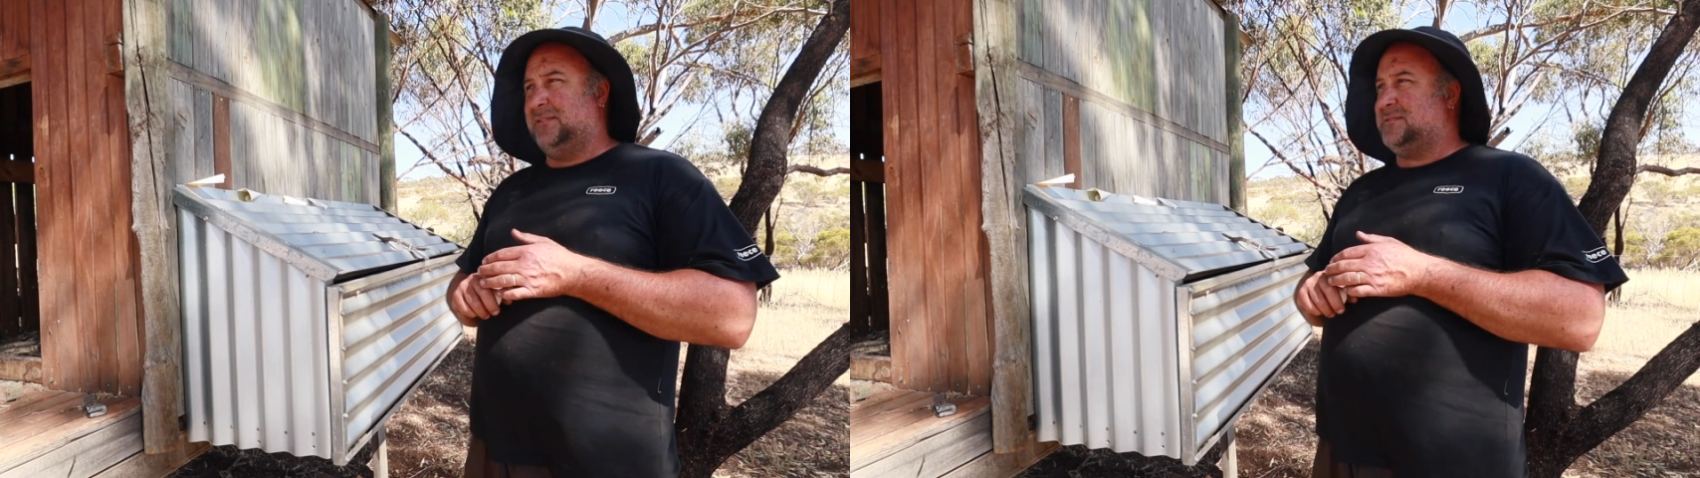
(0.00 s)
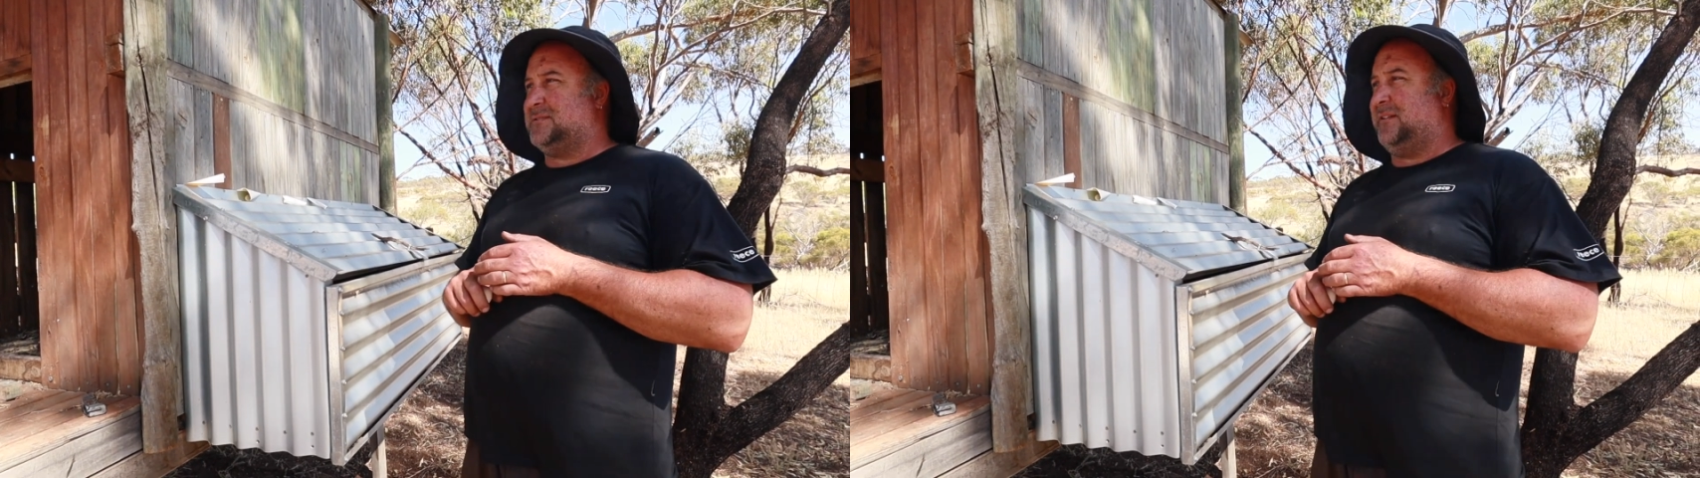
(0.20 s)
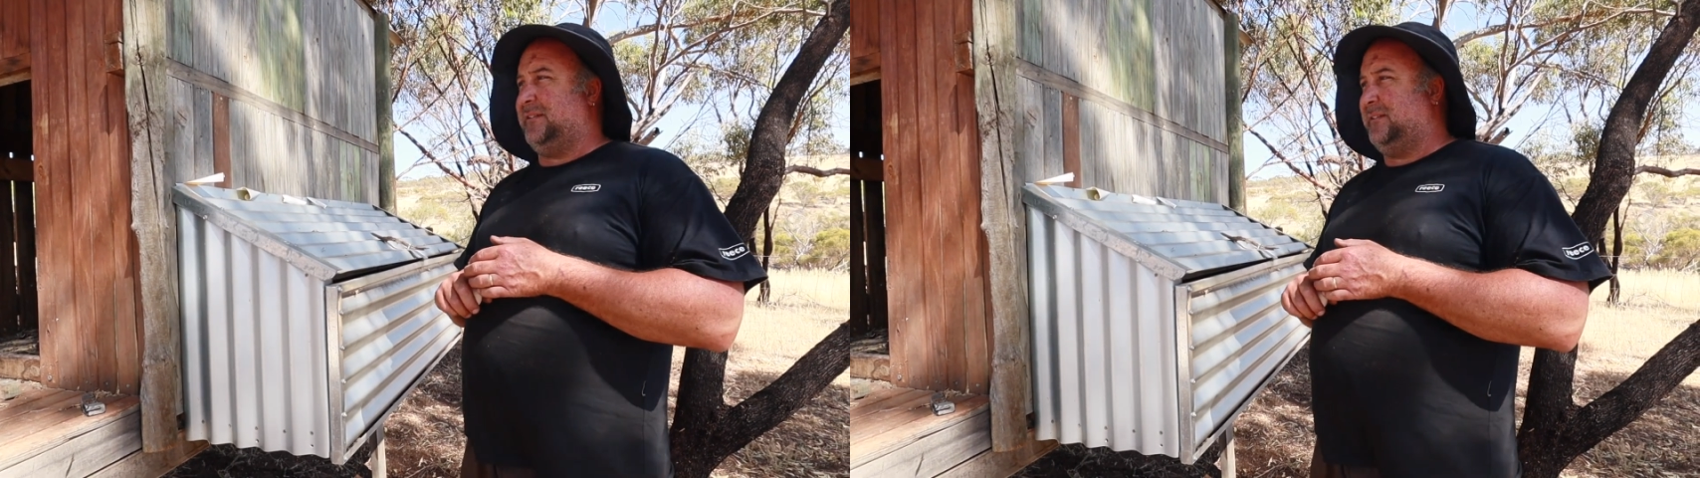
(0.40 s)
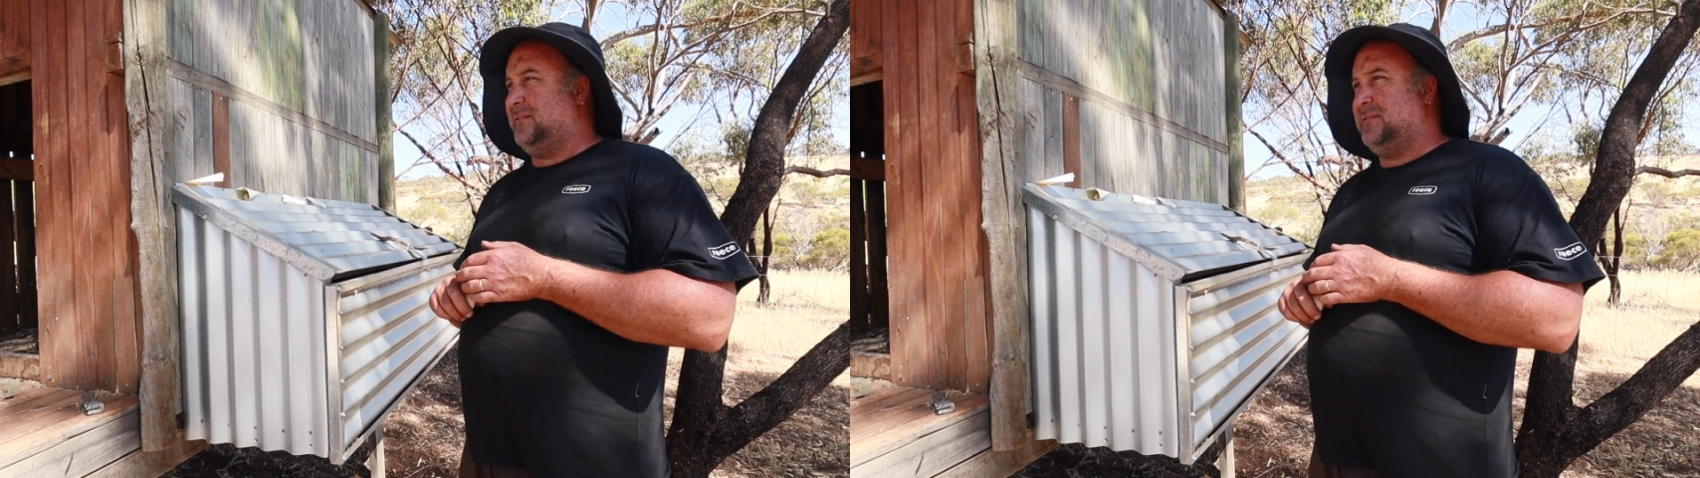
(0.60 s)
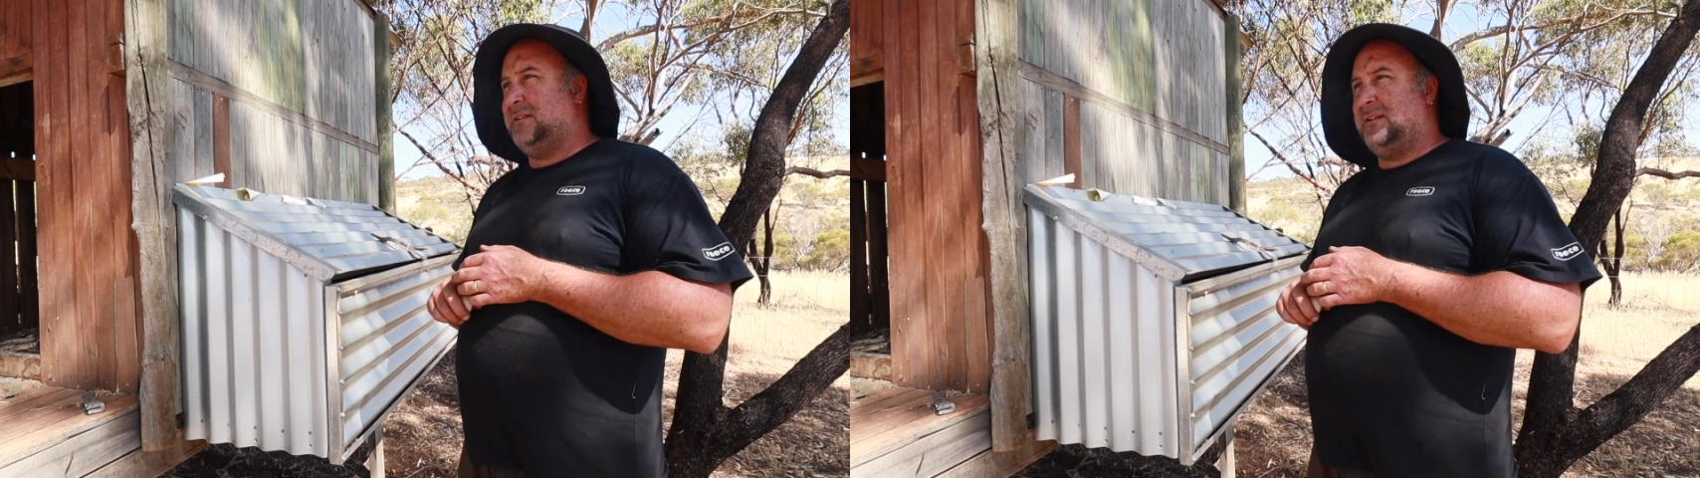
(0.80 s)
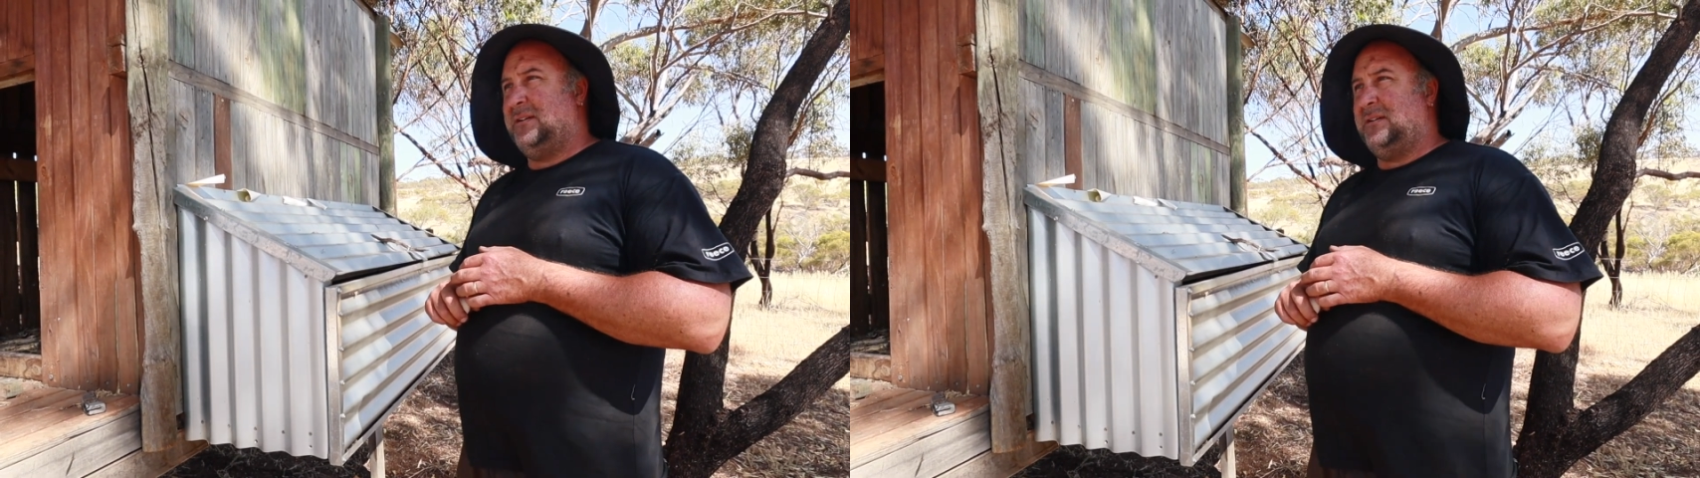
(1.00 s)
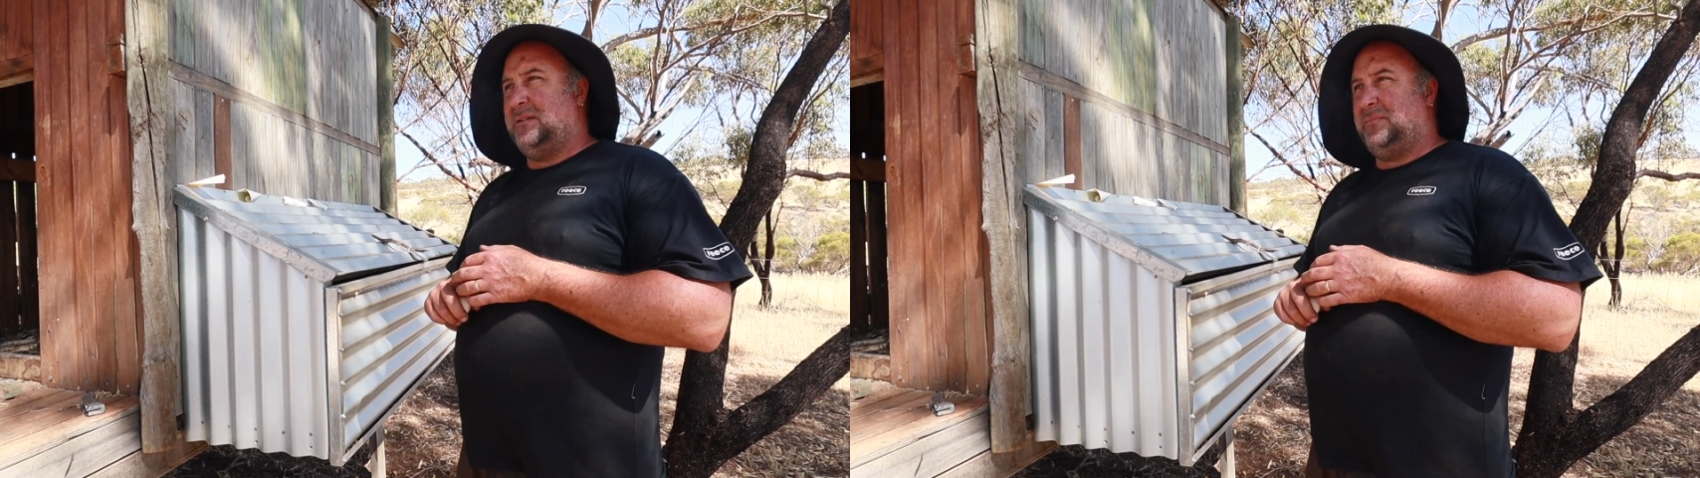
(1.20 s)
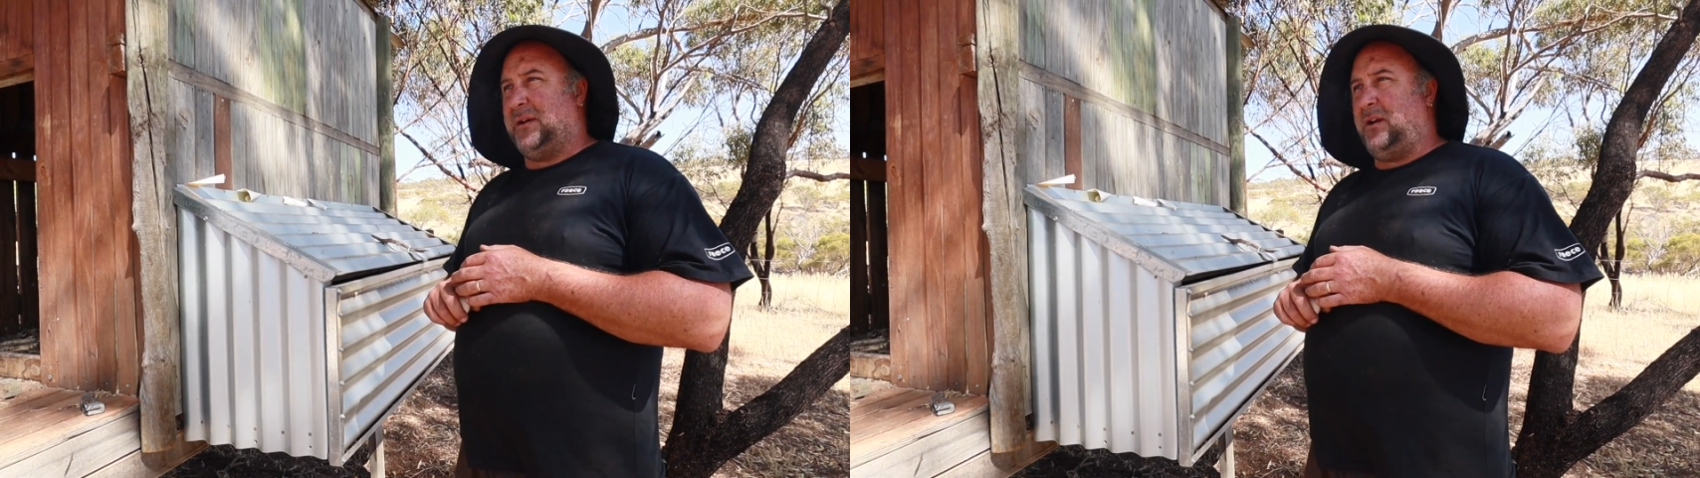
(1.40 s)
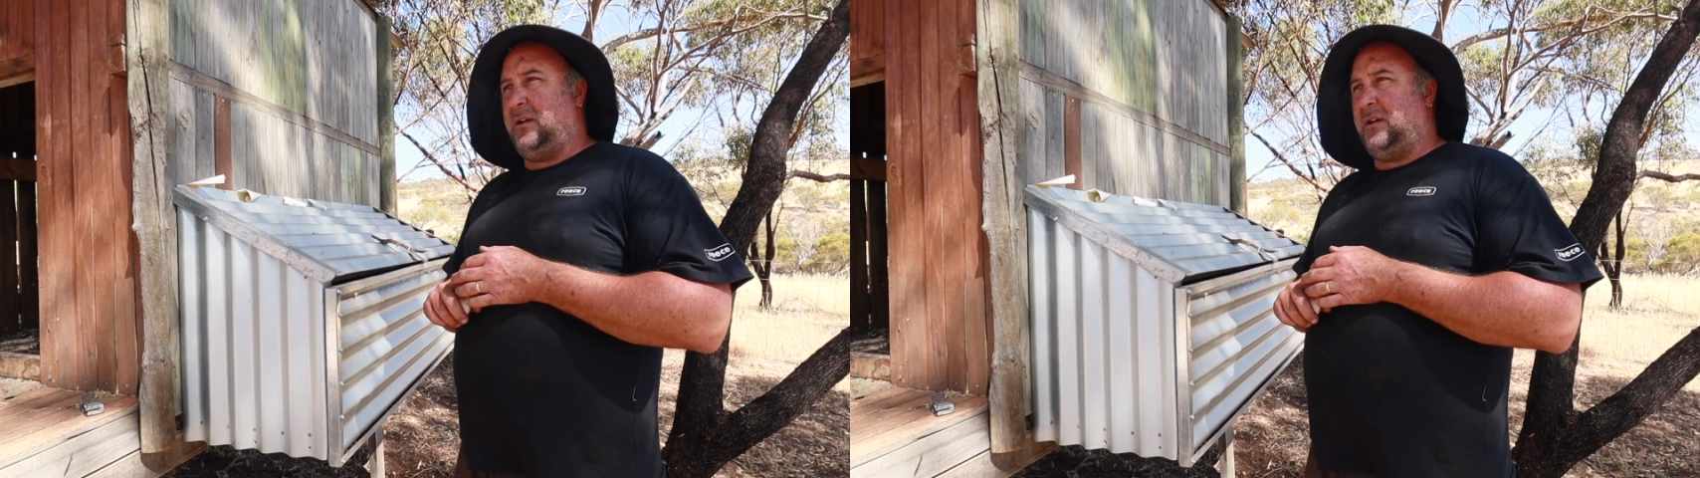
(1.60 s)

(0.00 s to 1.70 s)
So, but no,